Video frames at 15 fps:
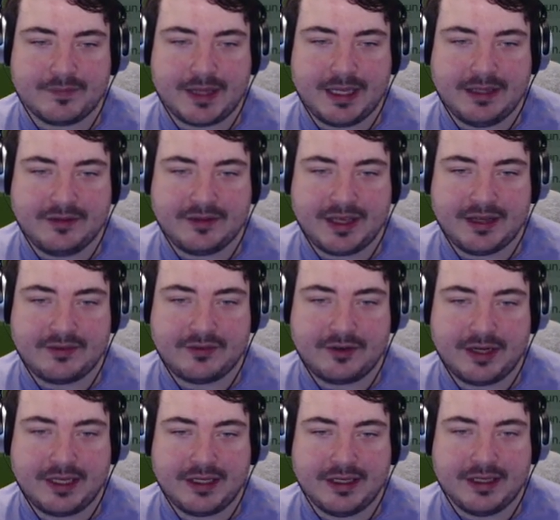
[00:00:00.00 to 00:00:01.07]
in day
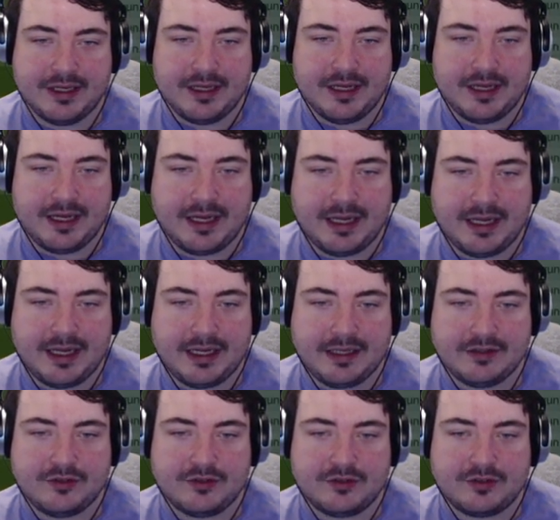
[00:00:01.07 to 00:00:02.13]
three
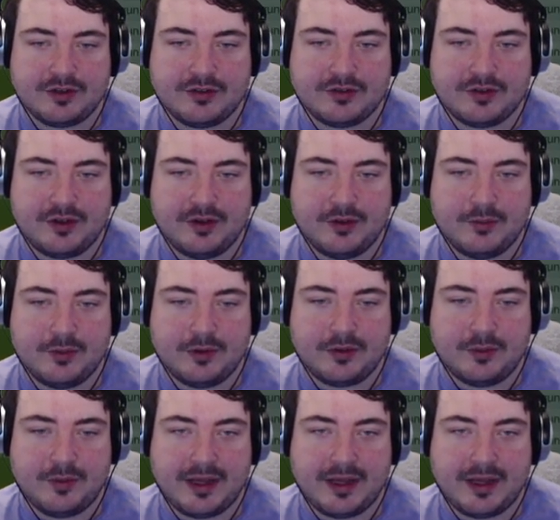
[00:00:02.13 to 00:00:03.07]
uh, just because of what the